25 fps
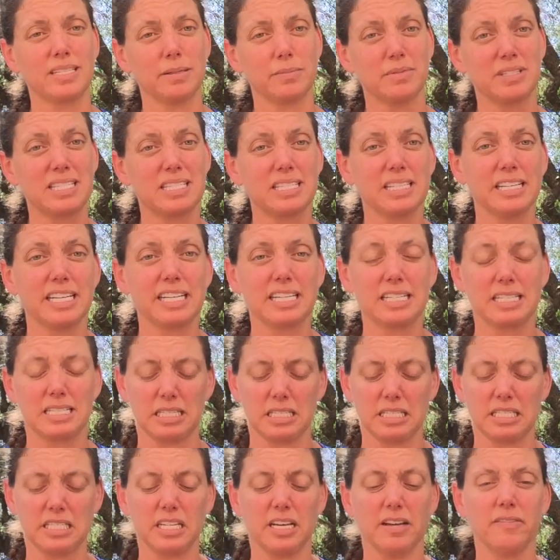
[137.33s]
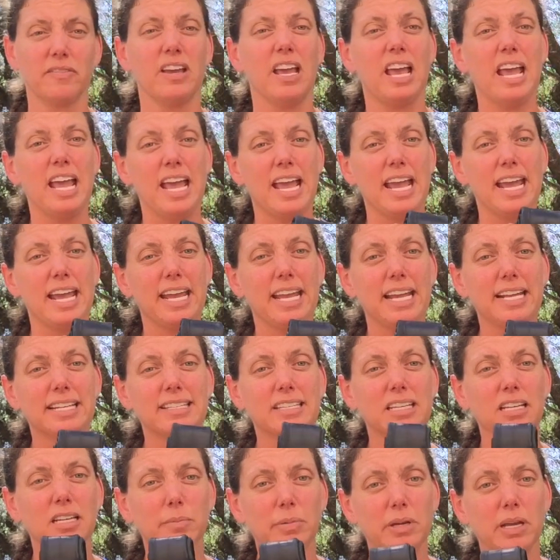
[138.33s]
some slicks and stuff,
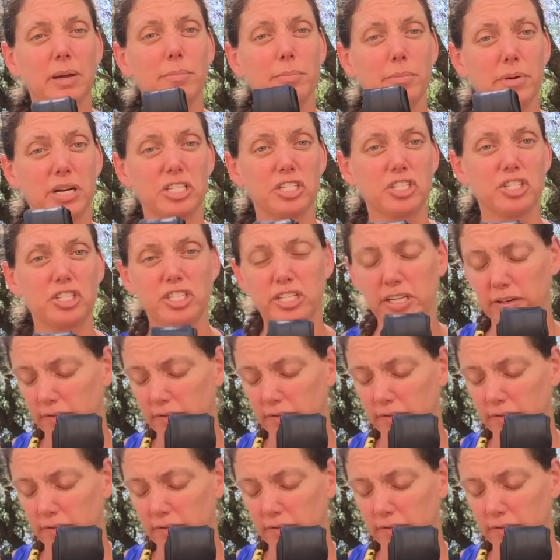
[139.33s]
it's going to be a much